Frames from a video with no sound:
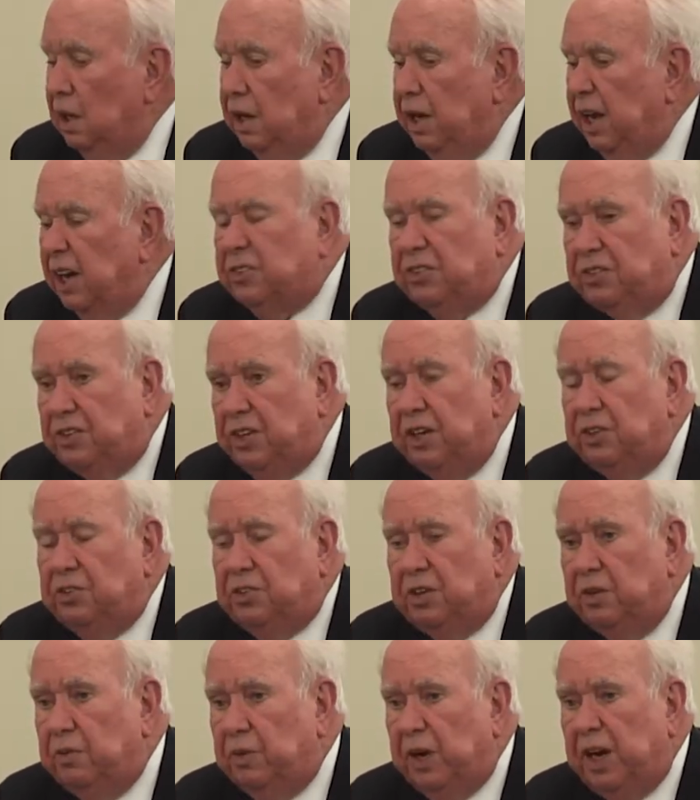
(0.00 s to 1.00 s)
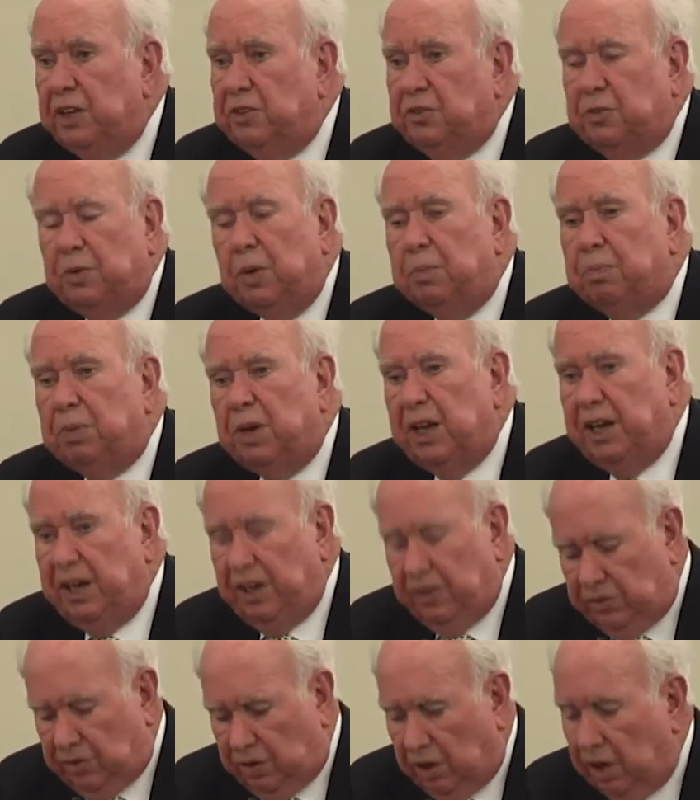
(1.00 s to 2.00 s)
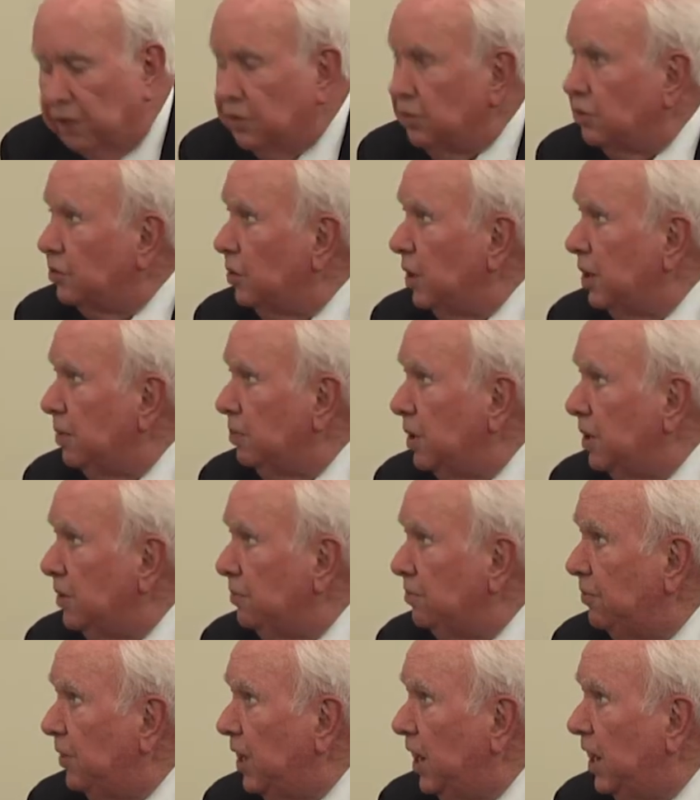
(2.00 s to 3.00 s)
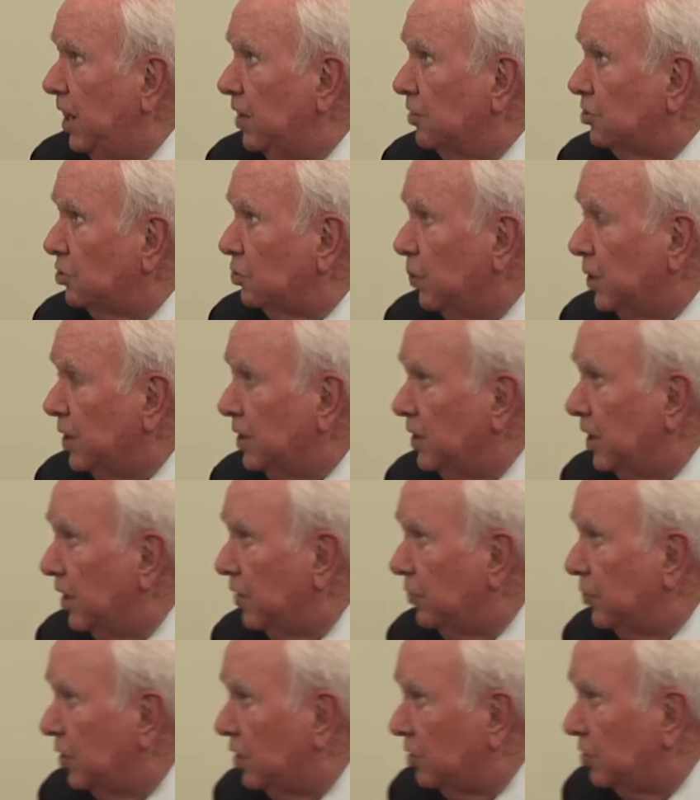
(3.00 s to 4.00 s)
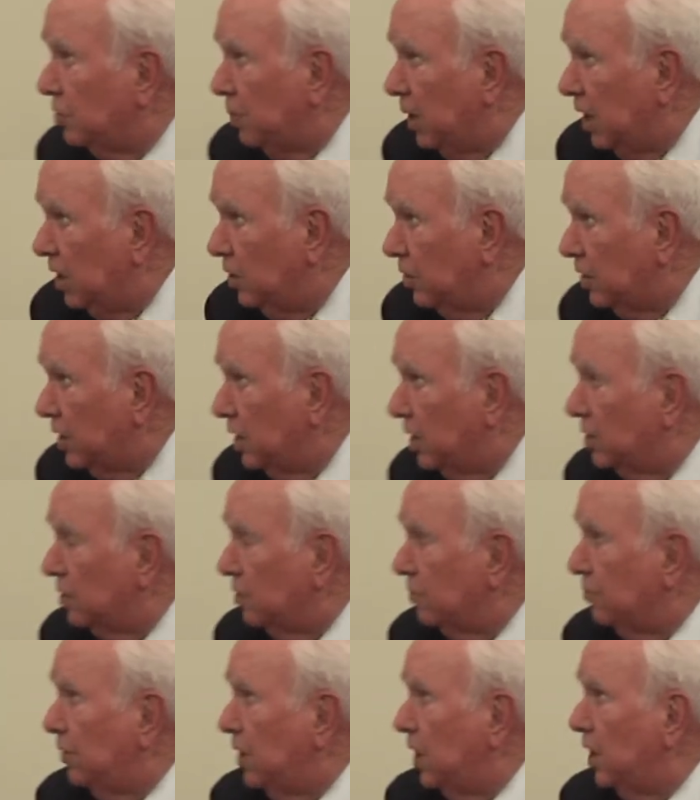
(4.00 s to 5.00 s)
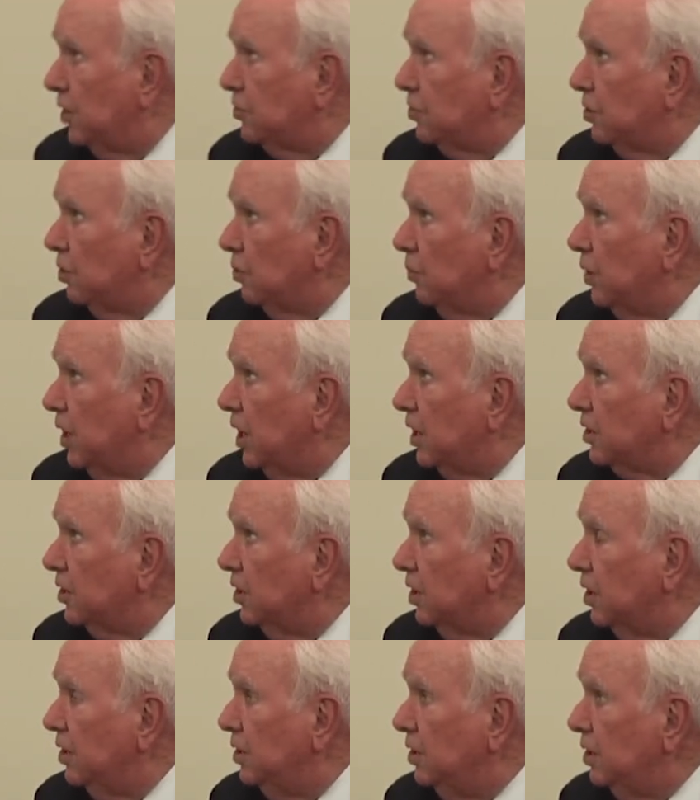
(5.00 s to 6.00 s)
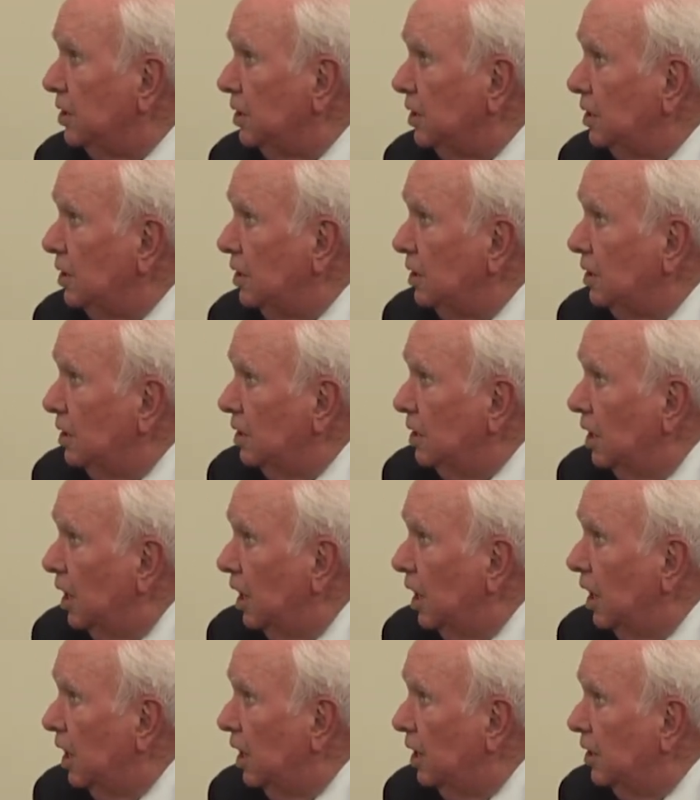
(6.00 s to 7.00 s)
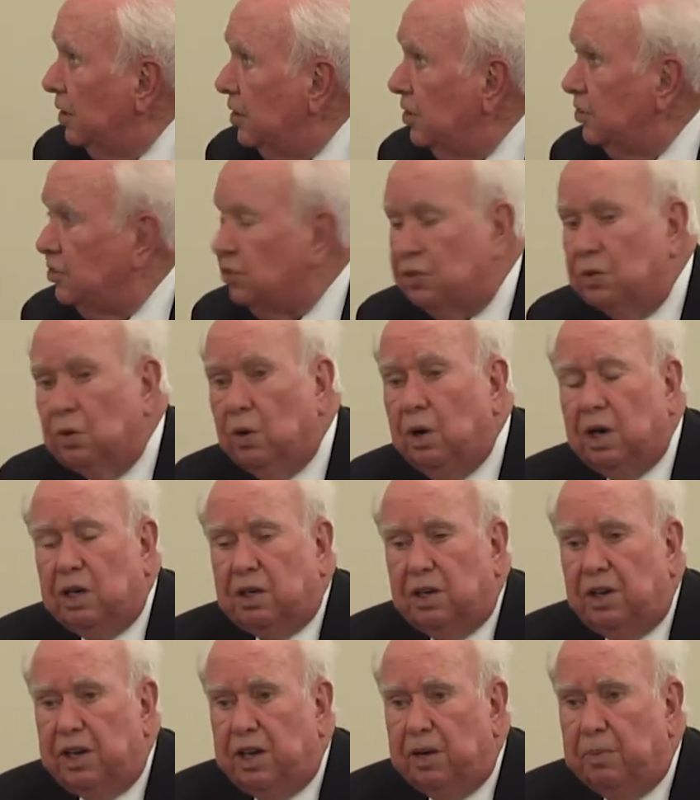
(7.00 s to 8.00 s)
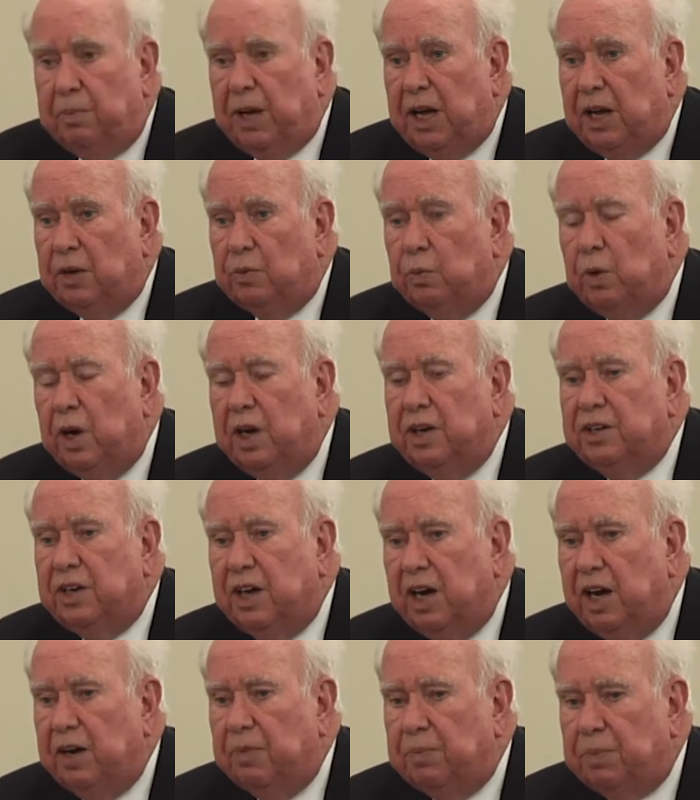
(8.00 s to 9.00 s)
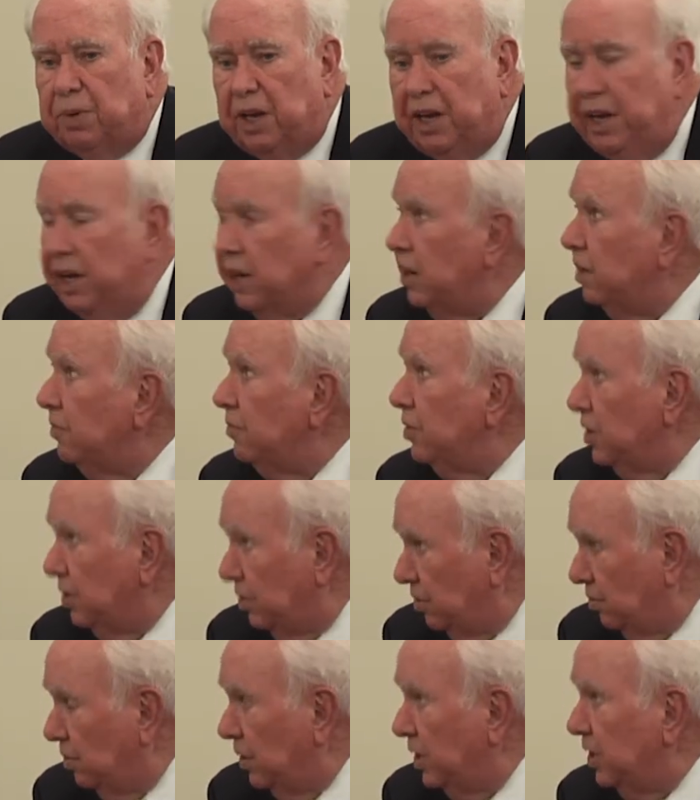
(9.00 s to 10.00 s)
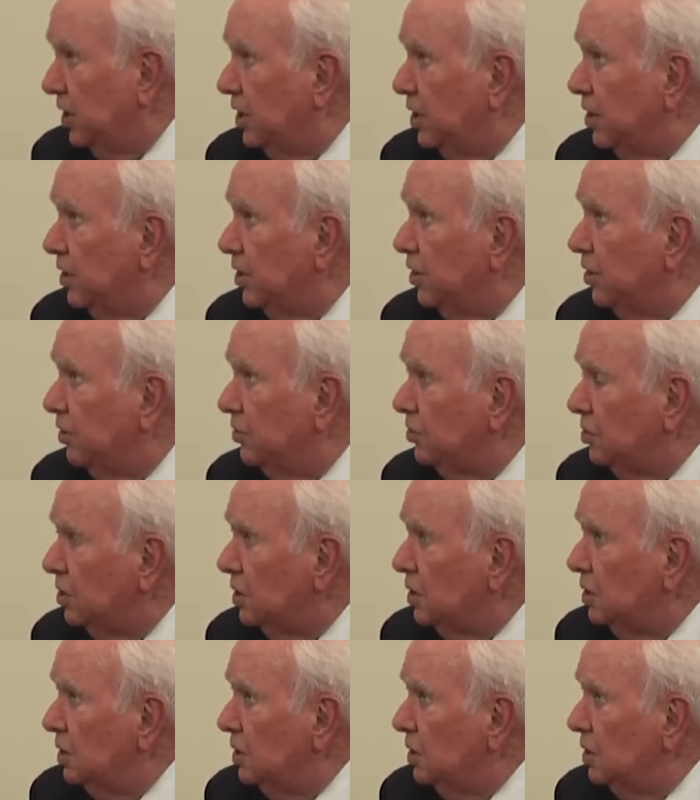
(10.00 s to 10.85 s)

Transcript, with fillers: Extinction rates for plants are extremely fast. We can get this by looking at the fossil record. Historically, about one kind of plant every 3 years.